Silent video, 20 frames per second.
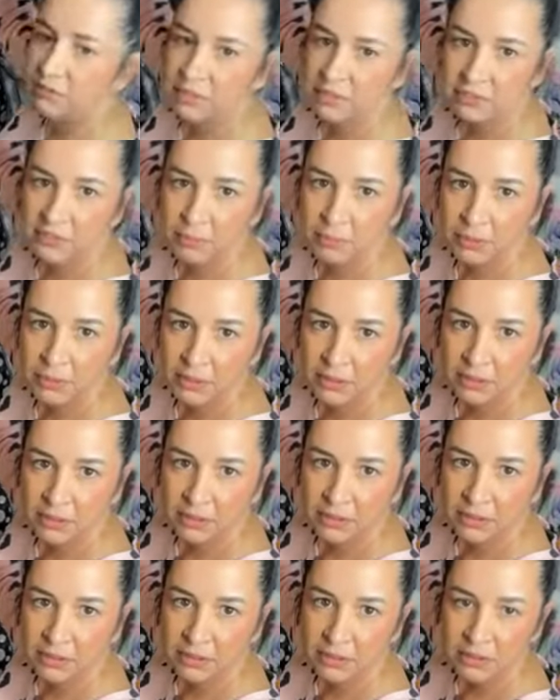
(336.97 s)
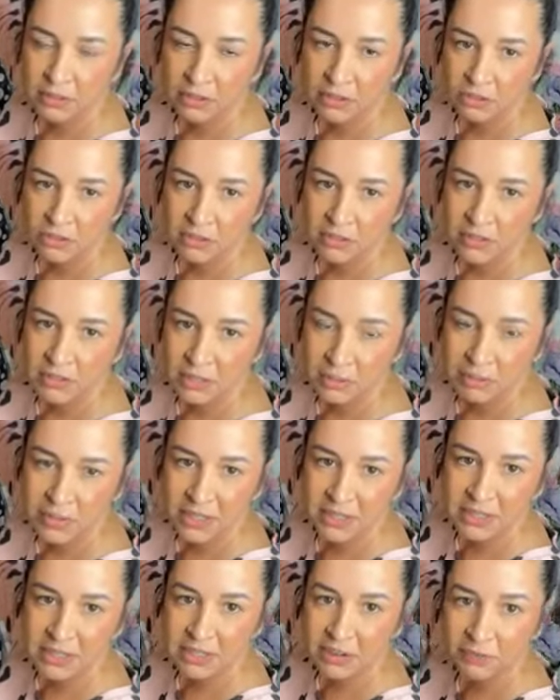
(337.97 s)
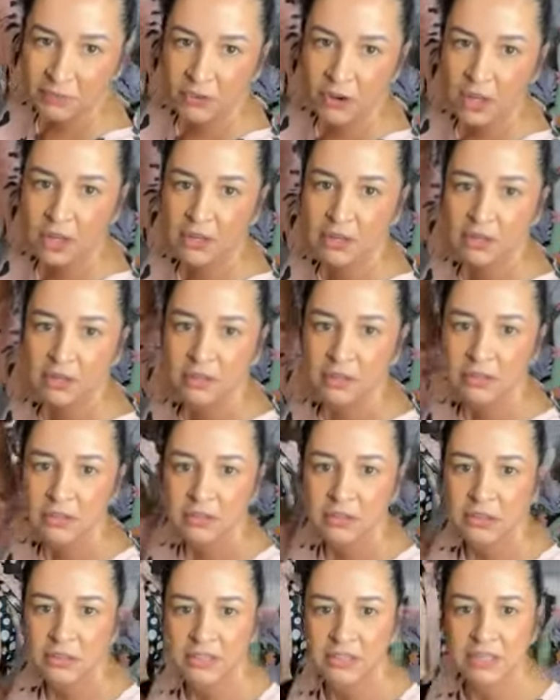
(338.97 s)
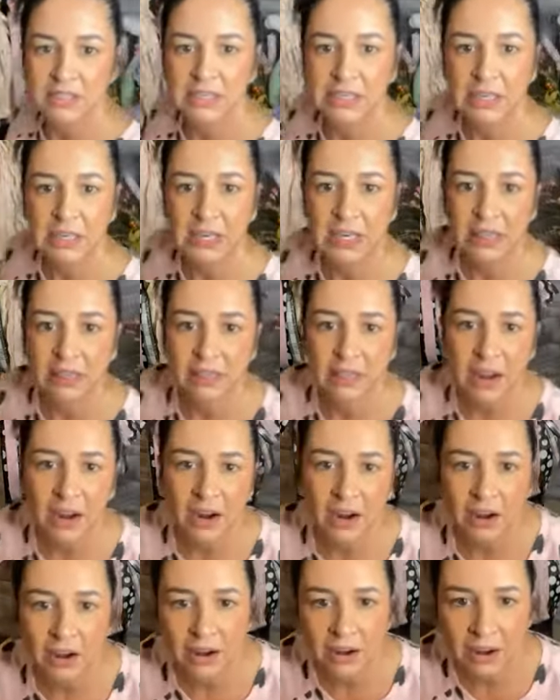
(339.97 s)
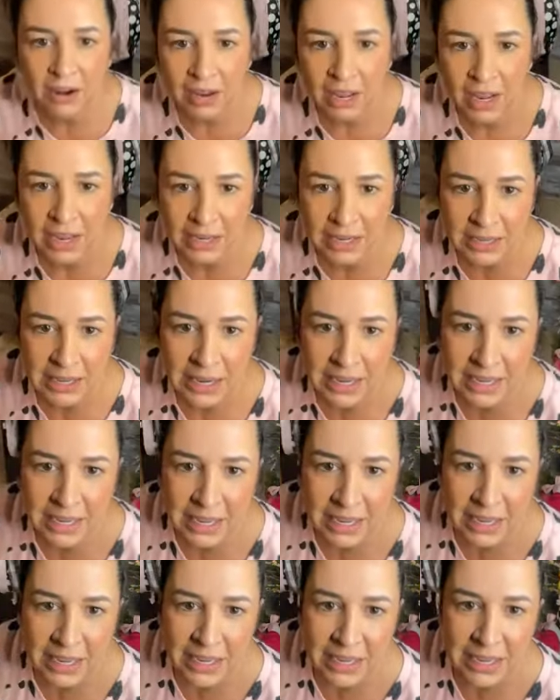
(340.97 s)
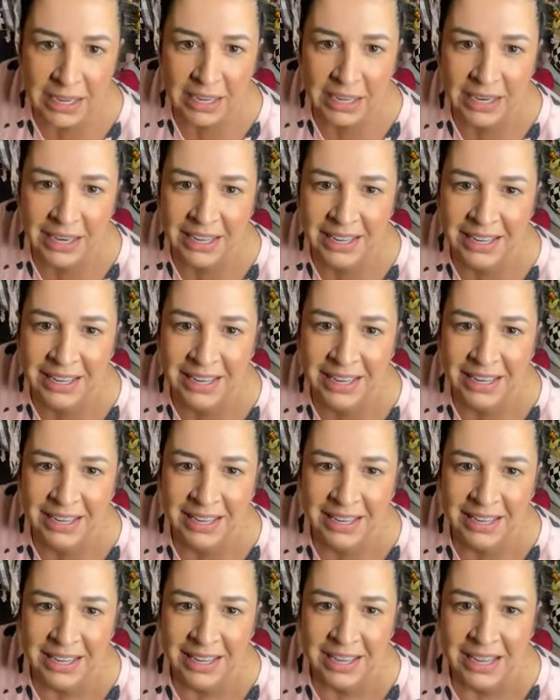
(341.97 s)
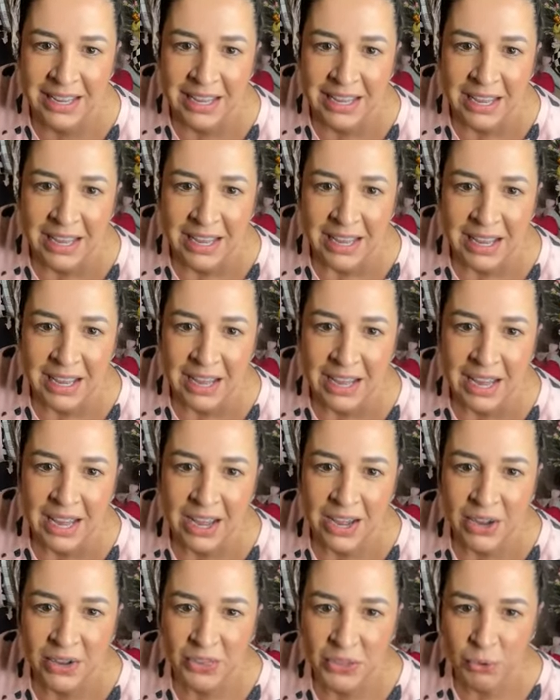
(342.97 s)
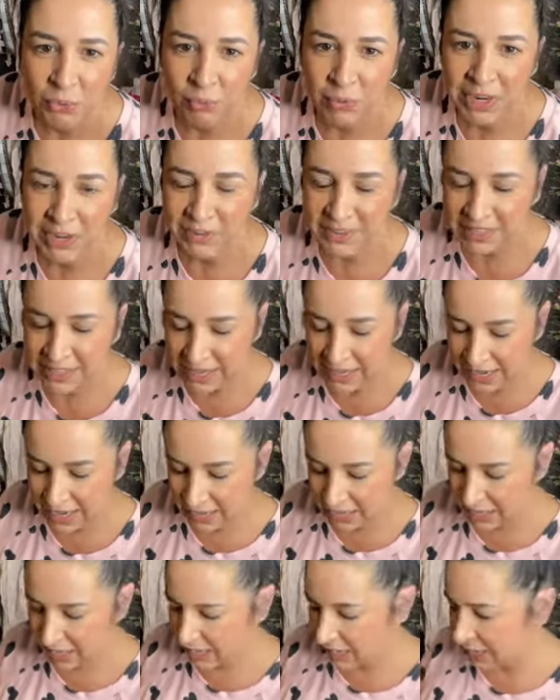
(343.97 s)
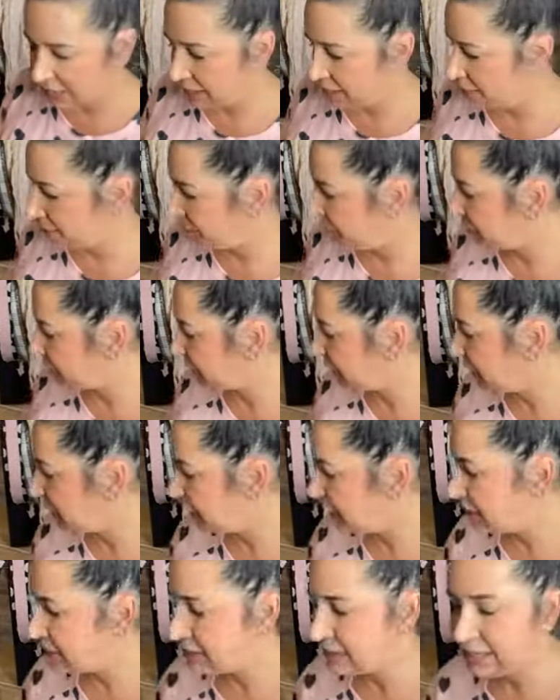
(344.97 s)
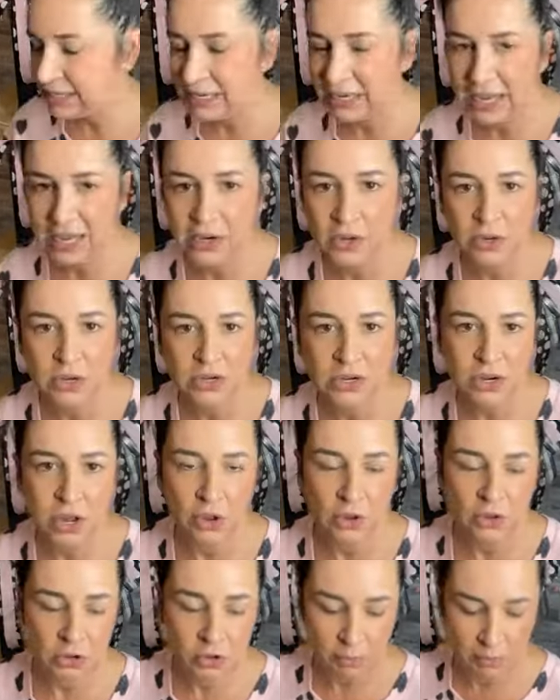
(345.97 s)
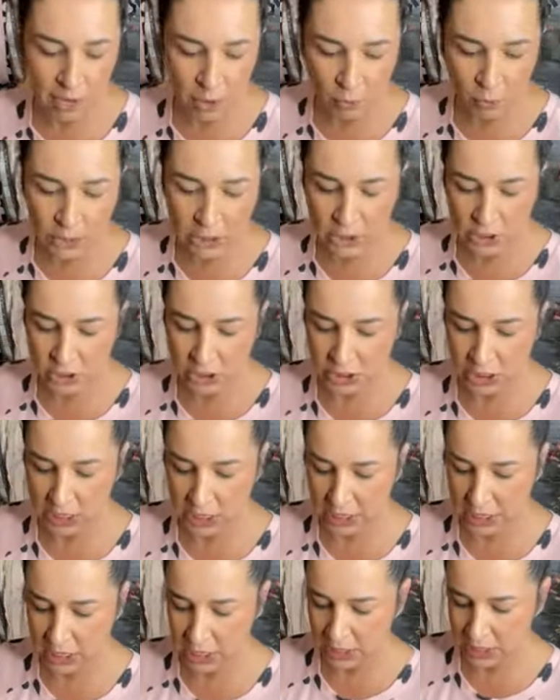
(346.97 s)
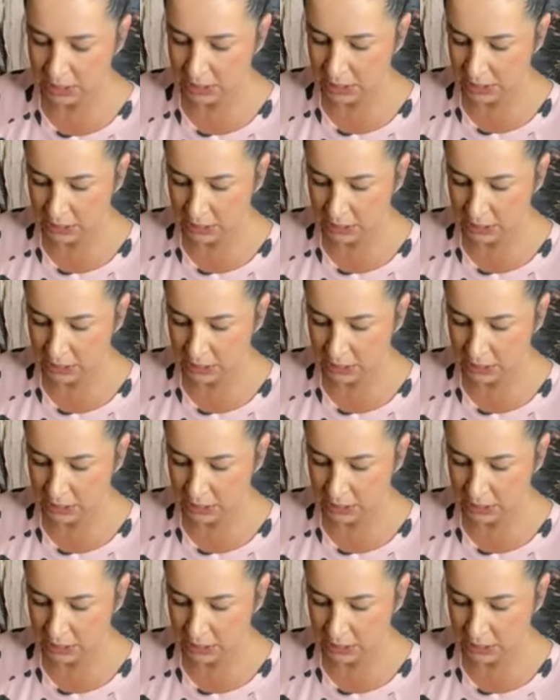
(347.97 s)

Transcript: it something different. Stick it in there. Hey, Nikki. The wreath stand, see, I don't know. You might want to check